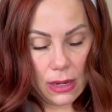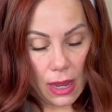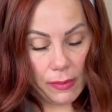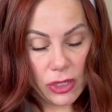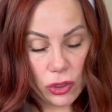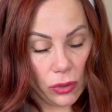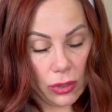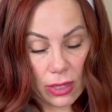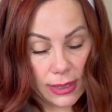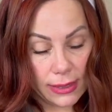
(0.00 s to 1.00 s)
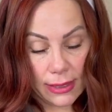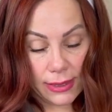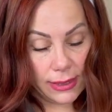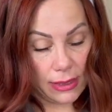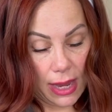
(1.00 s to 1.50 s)
I'm going to show you this because
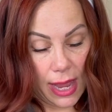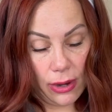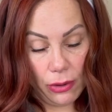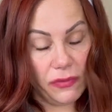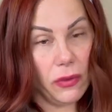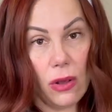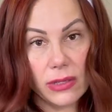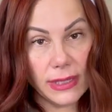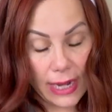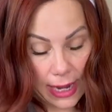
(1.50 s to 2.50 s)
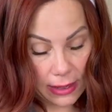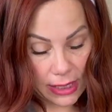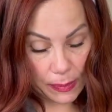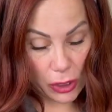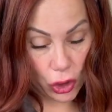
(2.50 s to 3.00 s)
I don't know if you all snagged
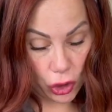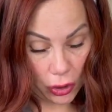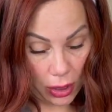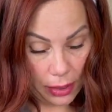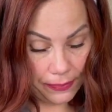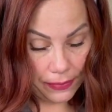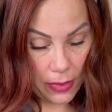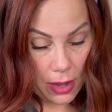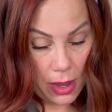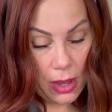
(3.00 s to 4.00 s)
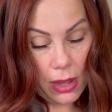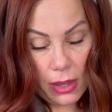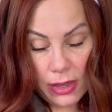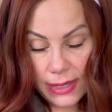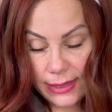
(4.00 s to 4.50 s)
this, but you should have.
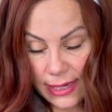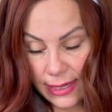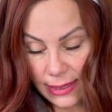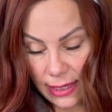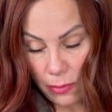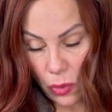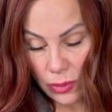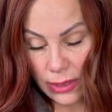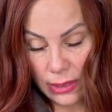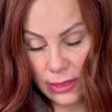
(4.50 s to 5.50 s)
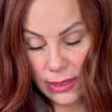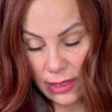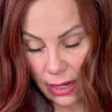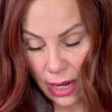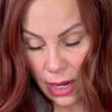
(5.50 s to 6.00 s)
This is the most
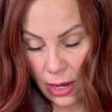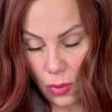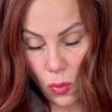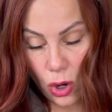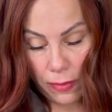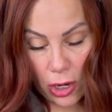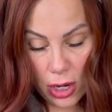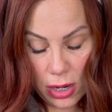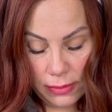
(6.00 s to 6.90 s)
stunning warmer.